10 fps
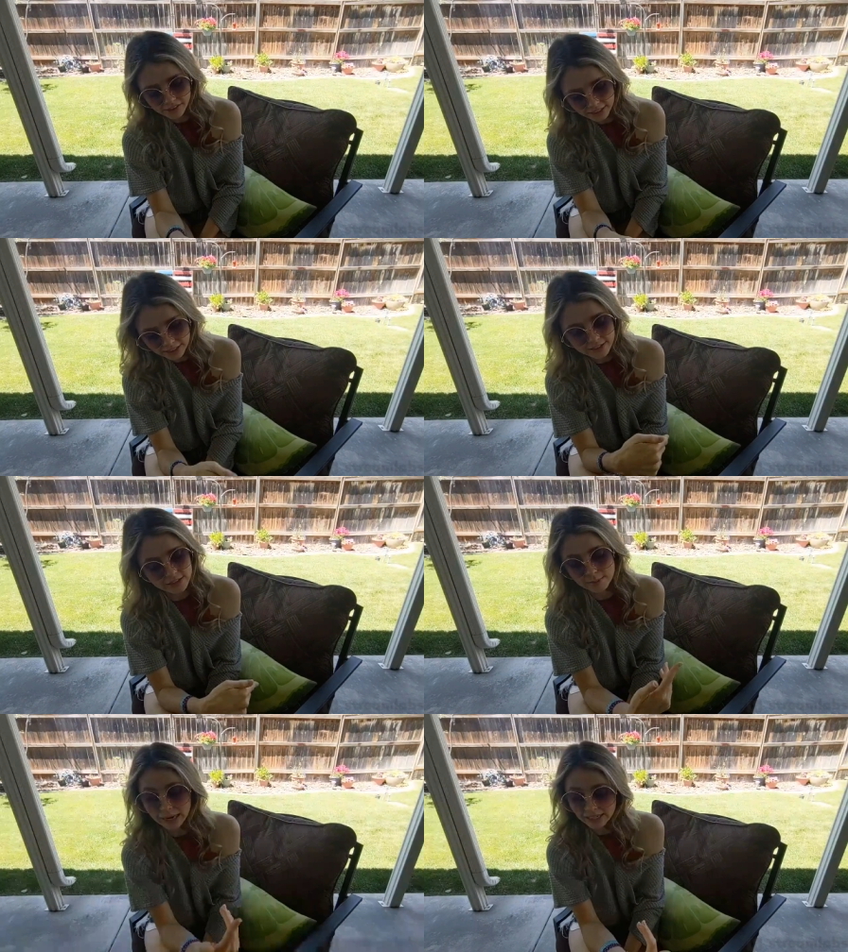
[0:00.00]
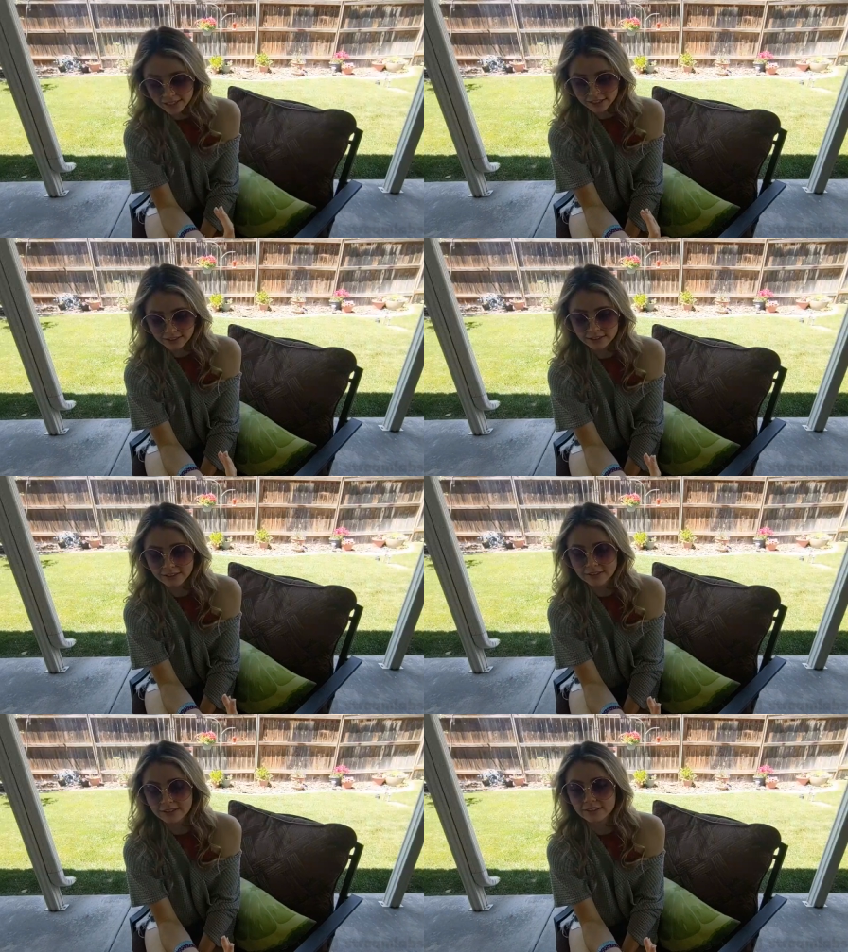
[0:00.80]
the thing into the mic,
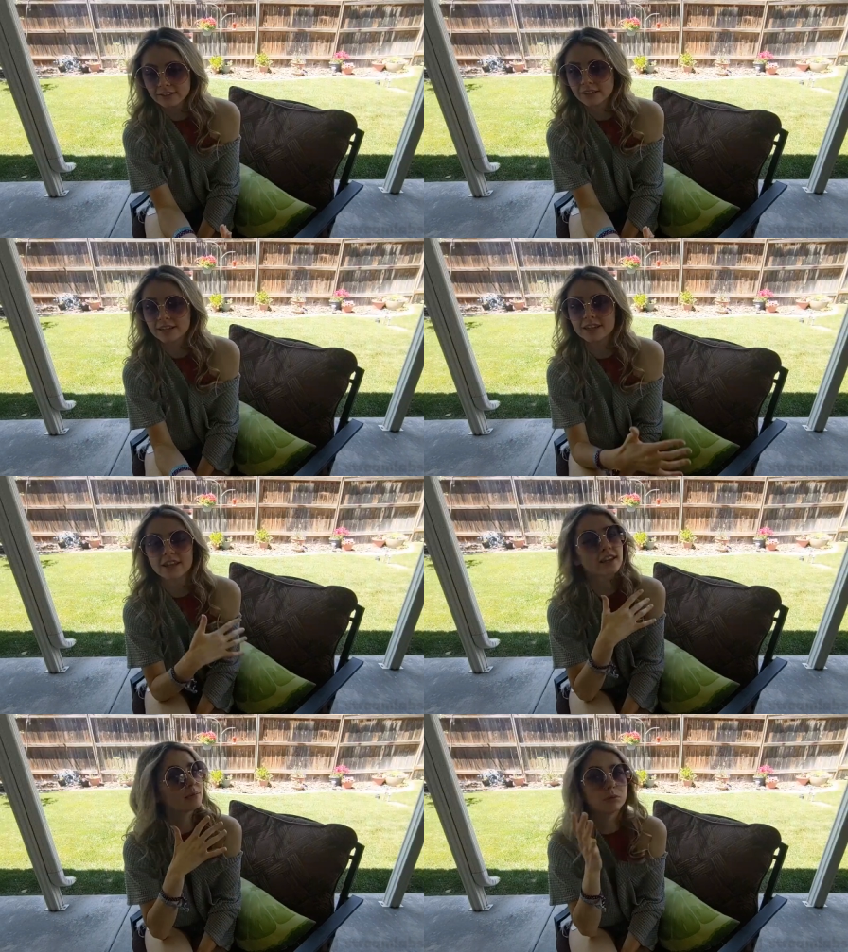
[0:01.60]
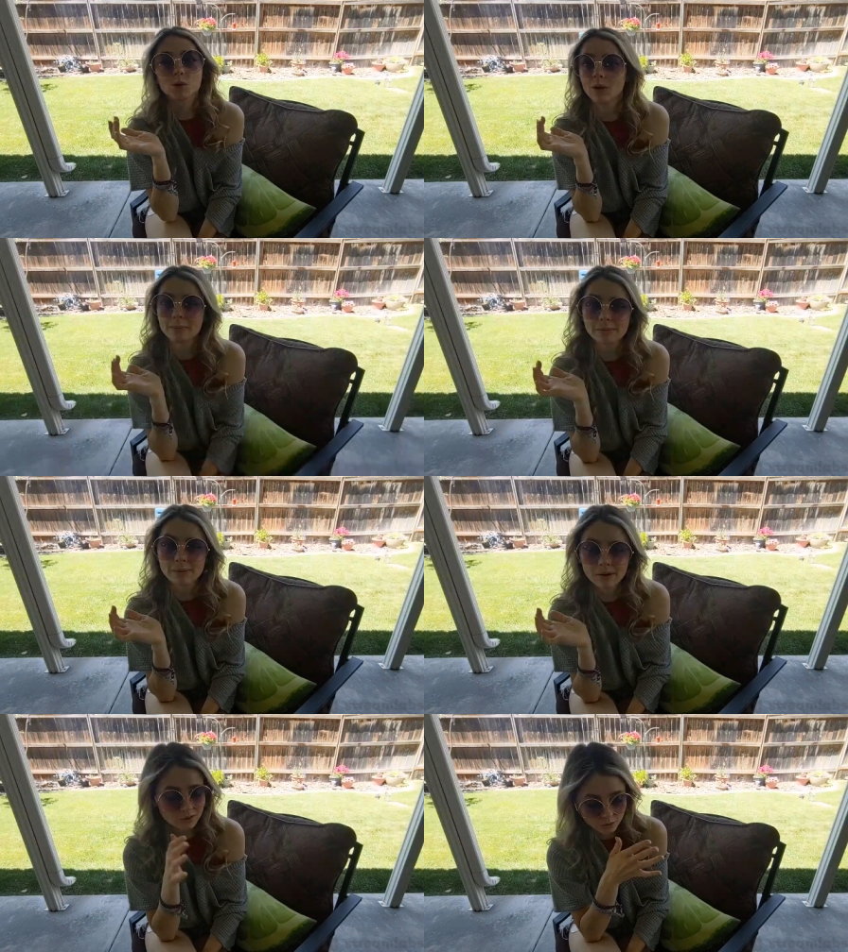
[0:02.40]
and then like blew
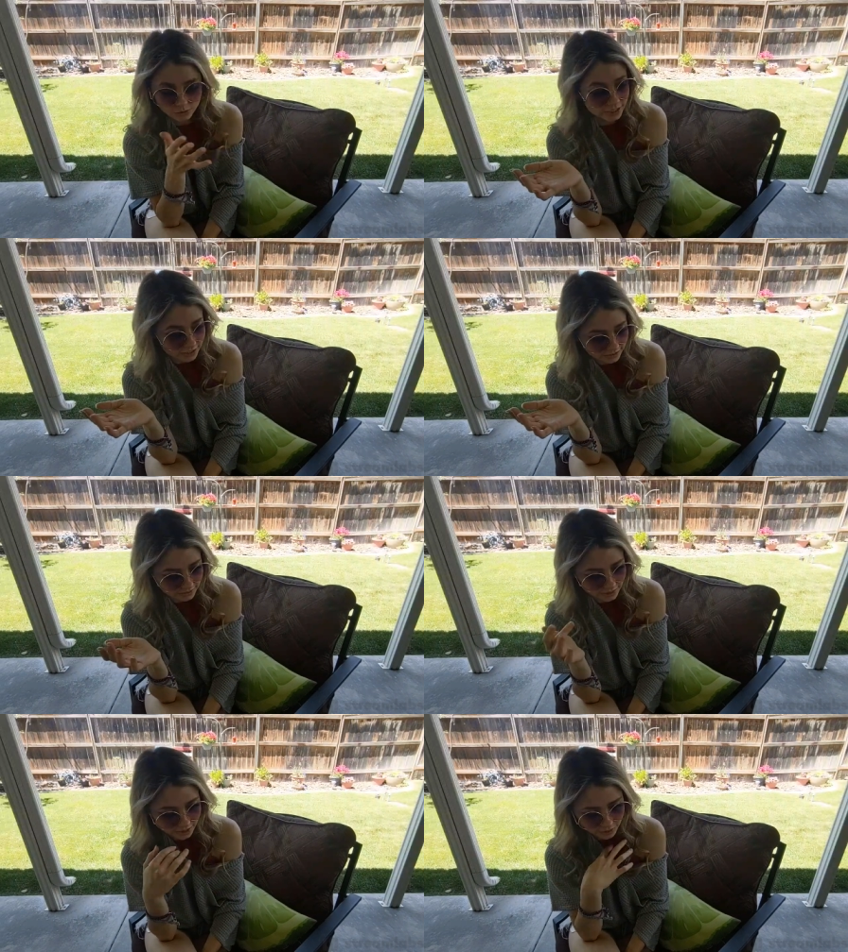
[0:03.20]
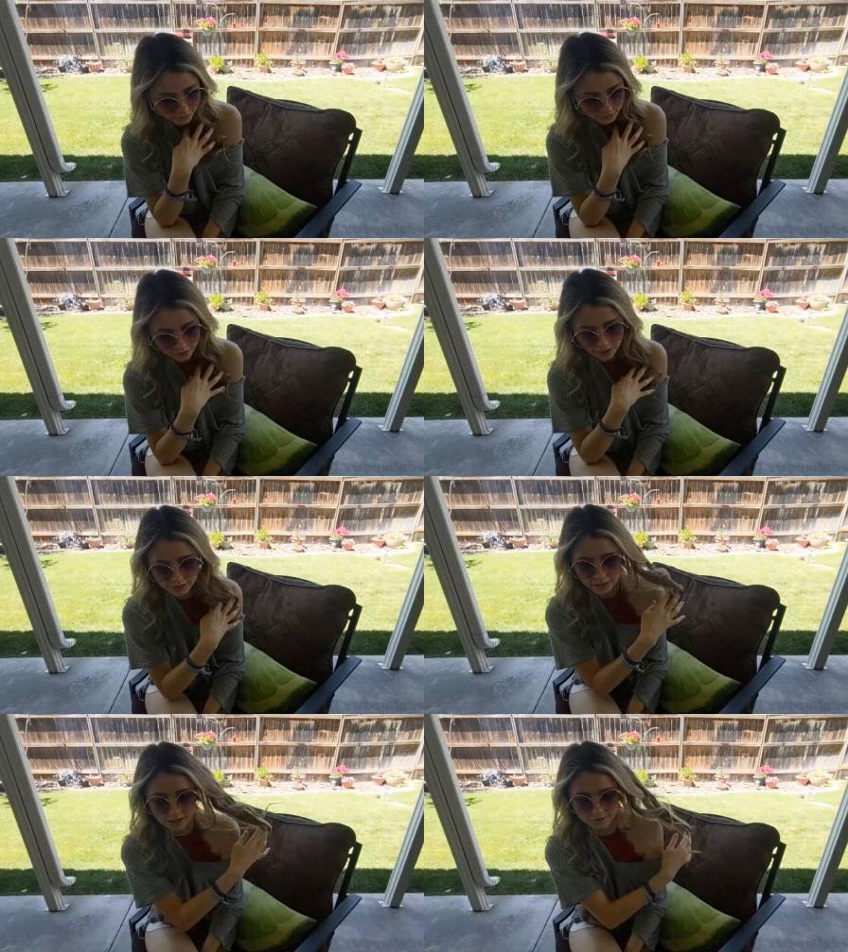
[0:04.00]
up over it. You know,
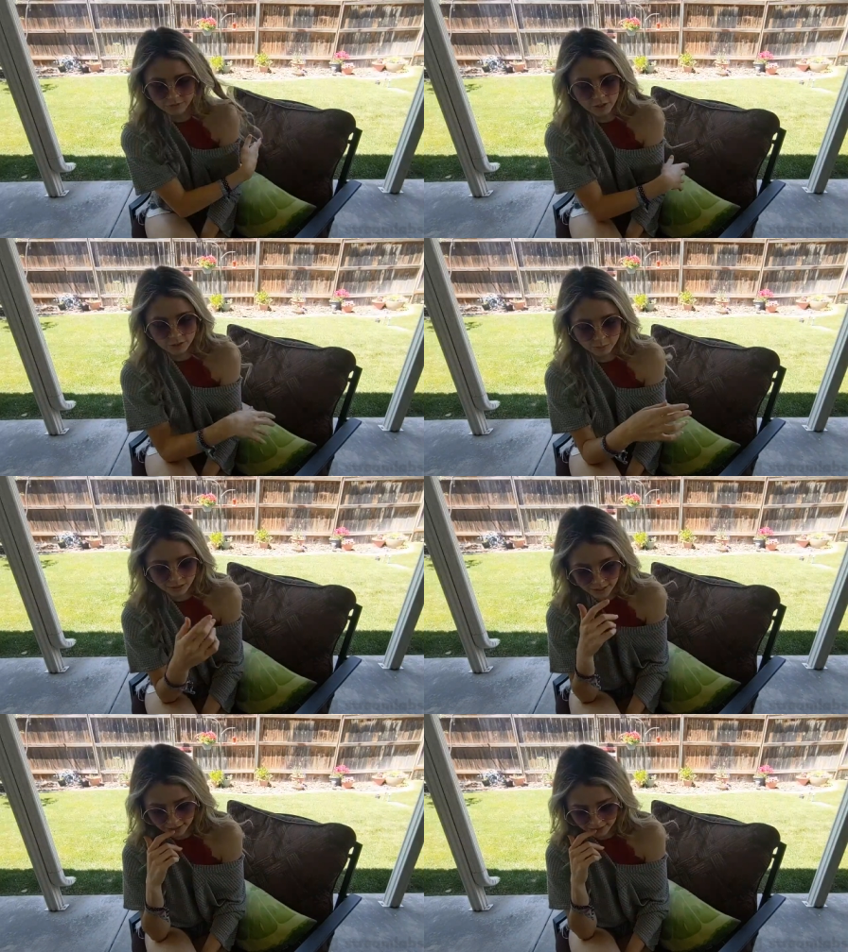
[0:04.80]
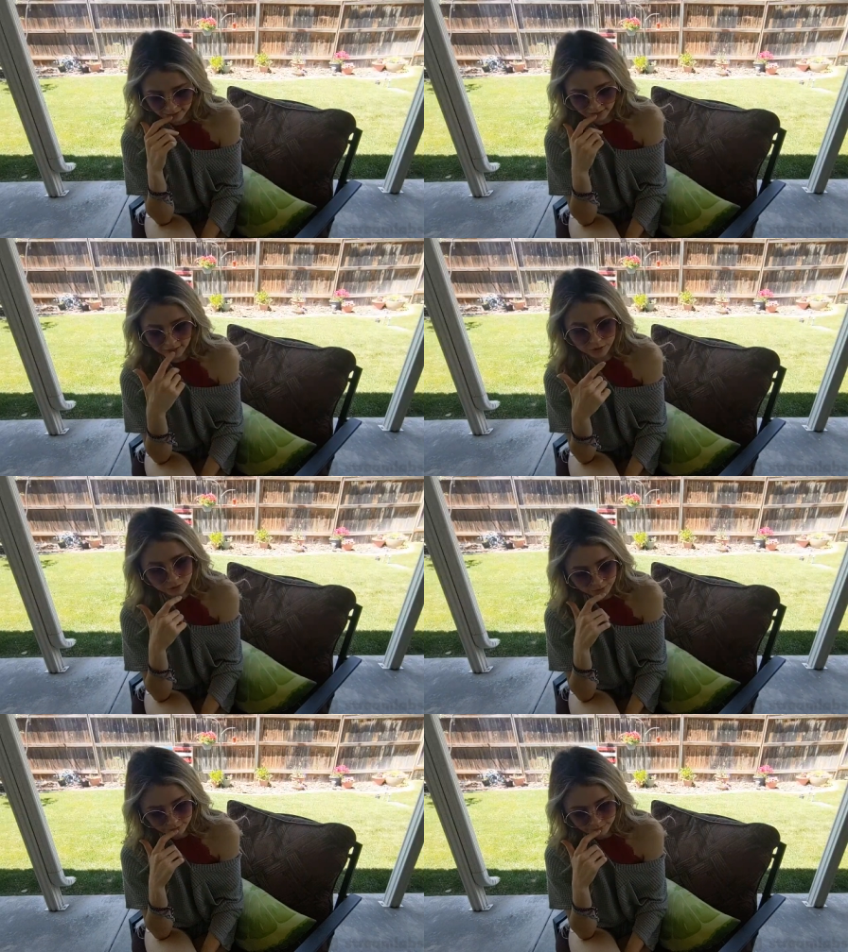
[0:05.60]
not not a fart, but like a you know.